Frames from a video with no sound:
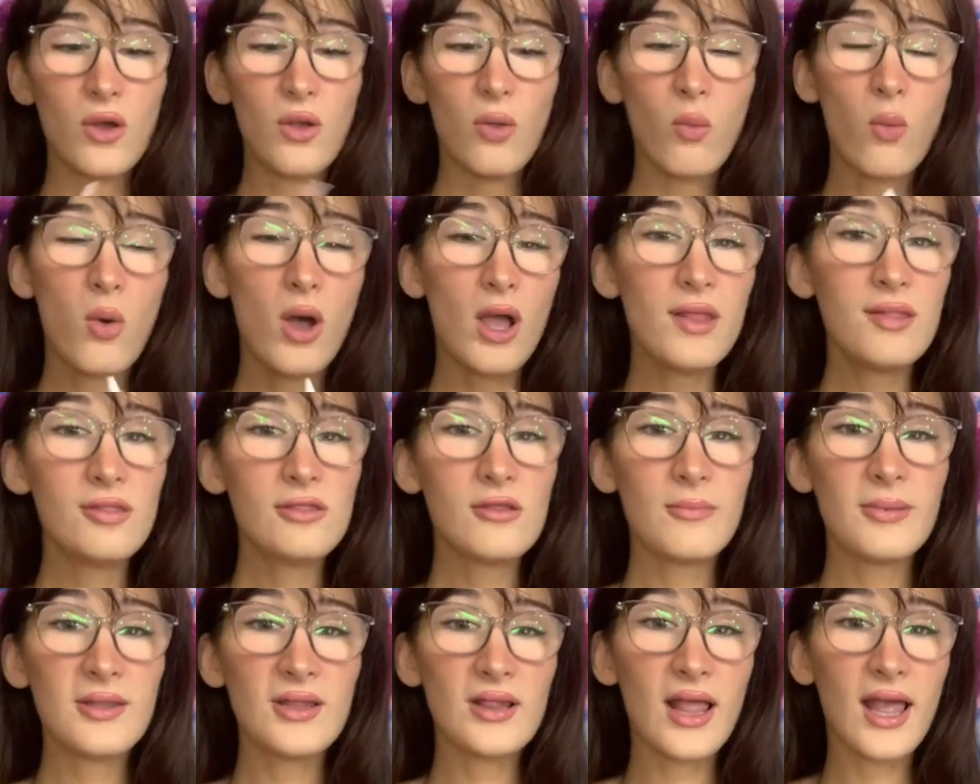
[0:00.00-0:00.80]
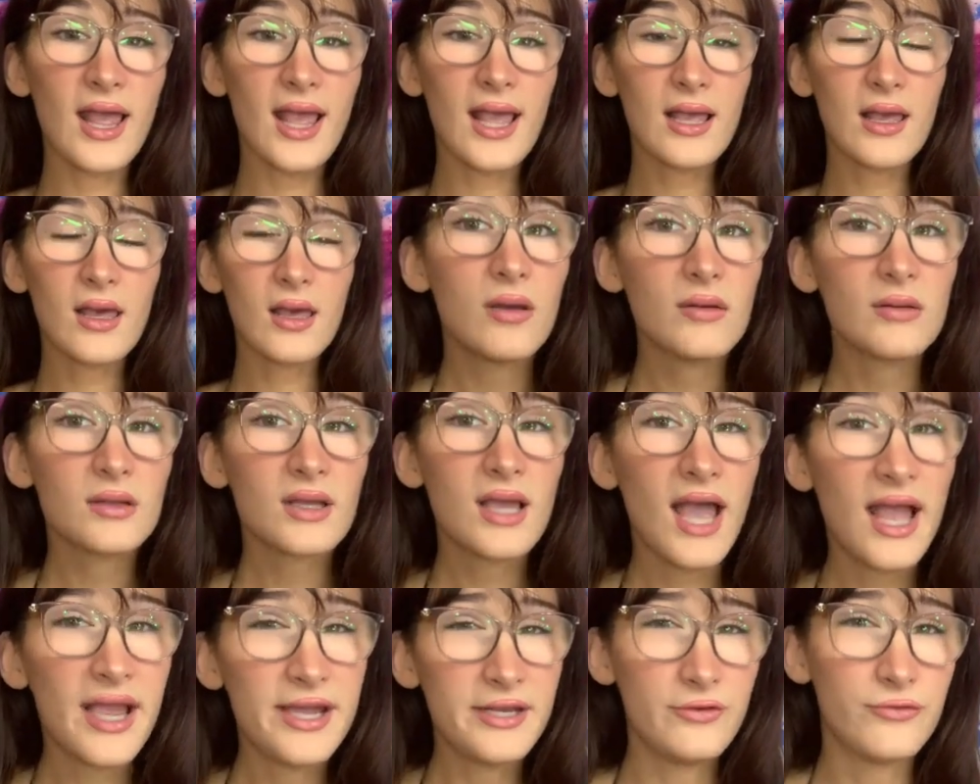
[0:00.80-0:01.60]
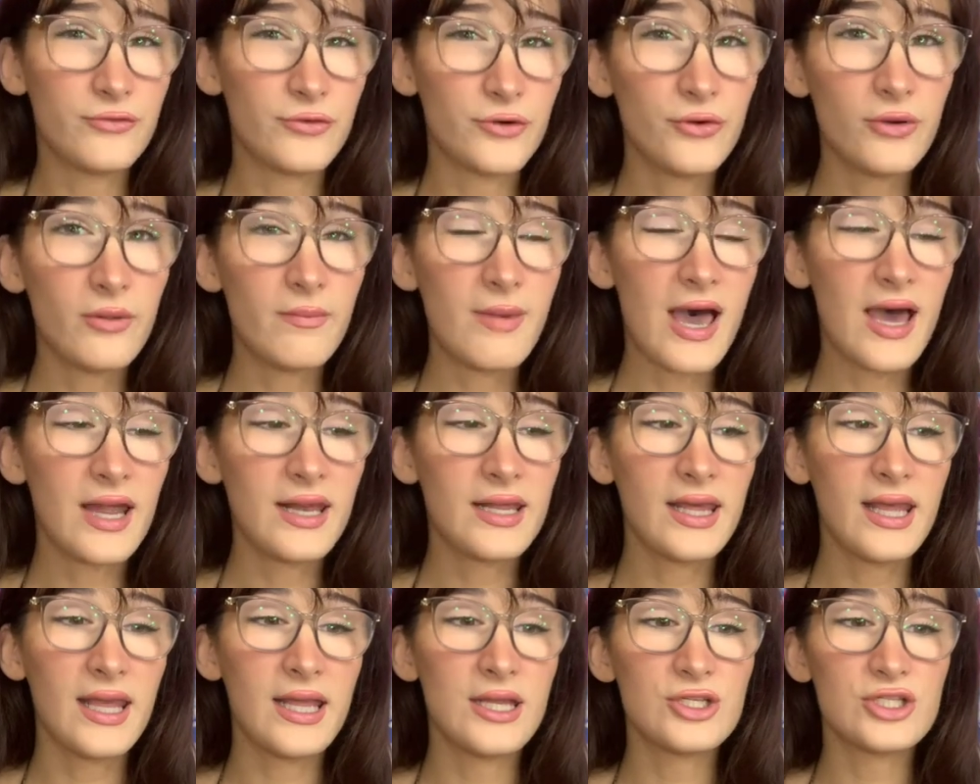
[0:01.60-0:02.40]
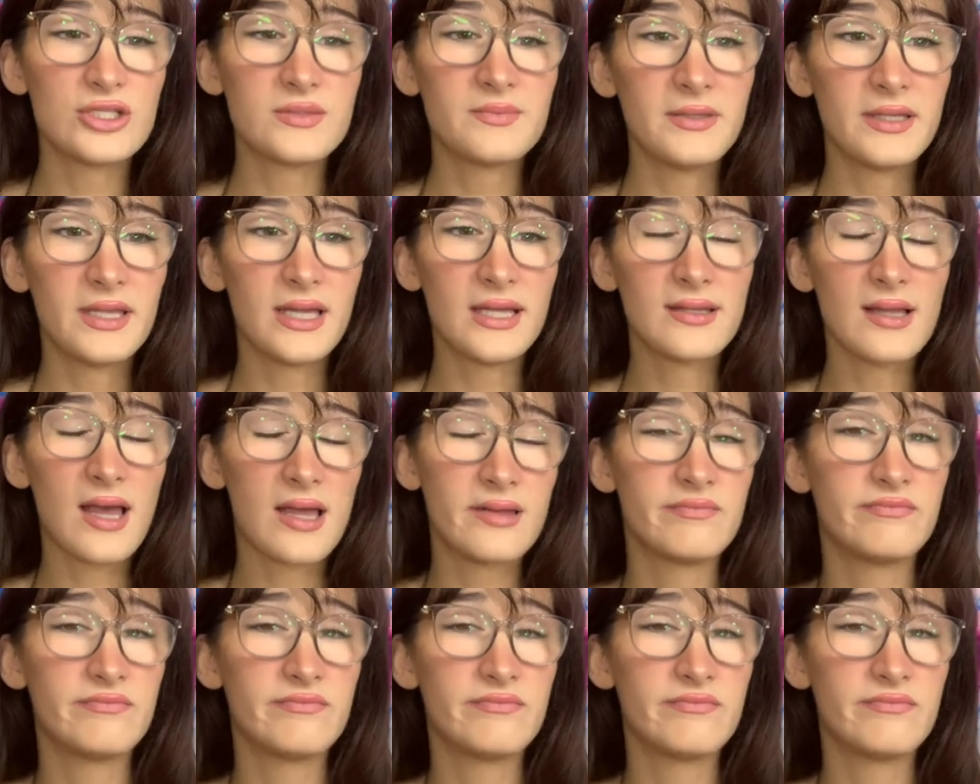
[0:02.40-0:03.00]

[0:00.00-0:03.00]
One, they'll be like, kind of rude about it and just be like,